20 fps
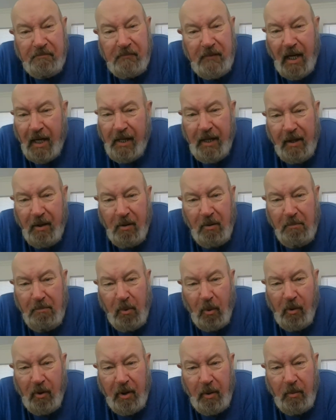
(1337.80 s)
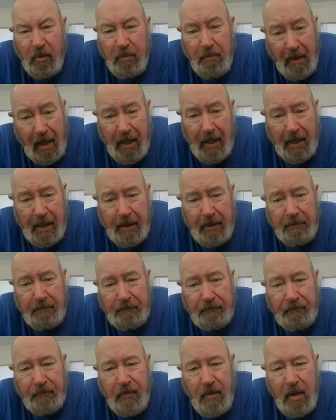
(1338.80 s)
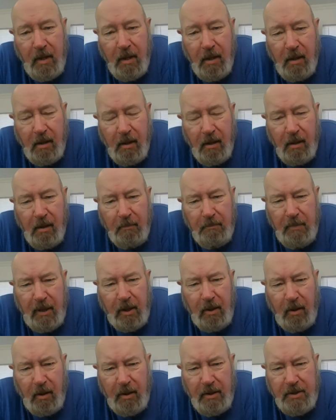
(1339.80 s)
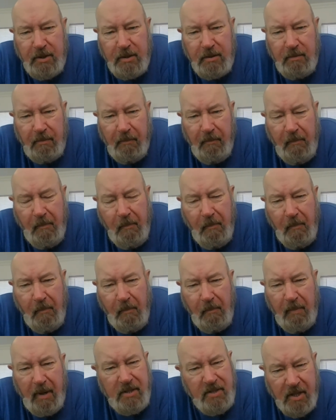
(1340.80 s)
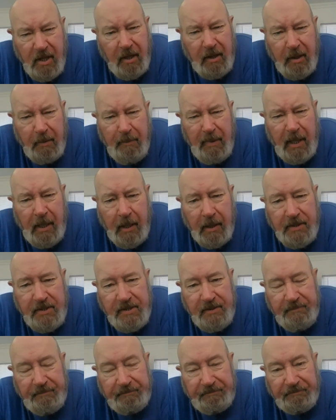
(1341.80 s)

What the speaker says: I ain't going to bore you with mine, because it's none of your business.